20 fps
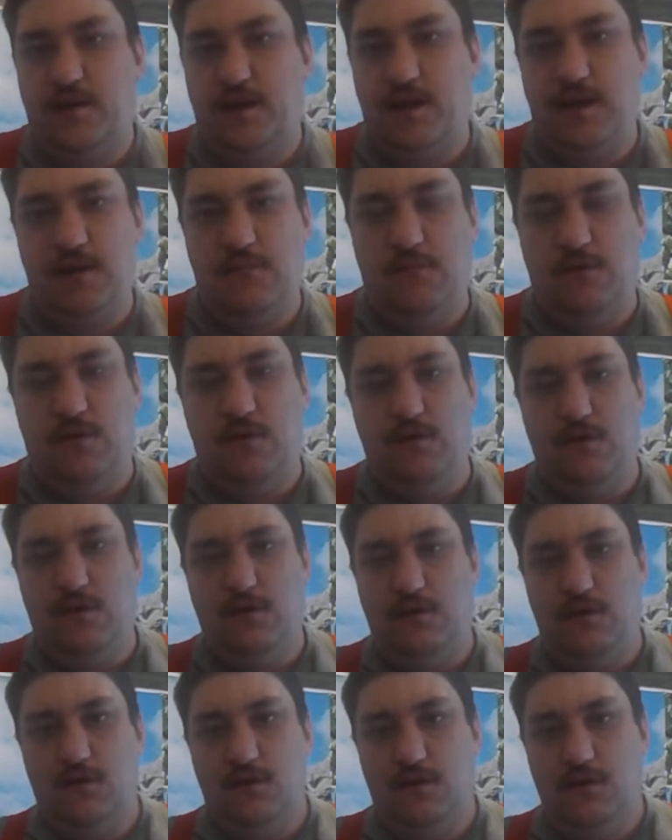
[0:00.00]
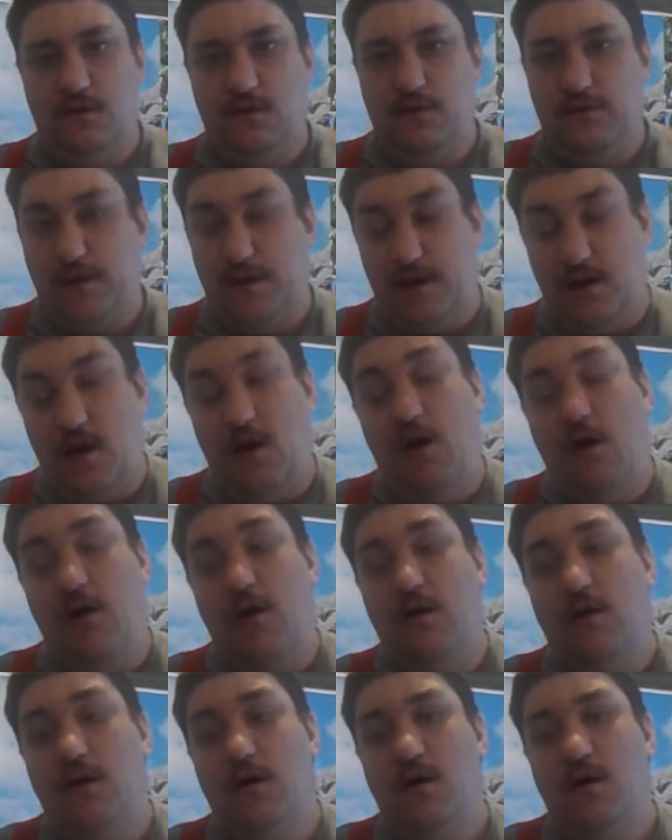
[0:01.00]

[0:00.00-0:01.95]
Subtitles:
anymore. They're not.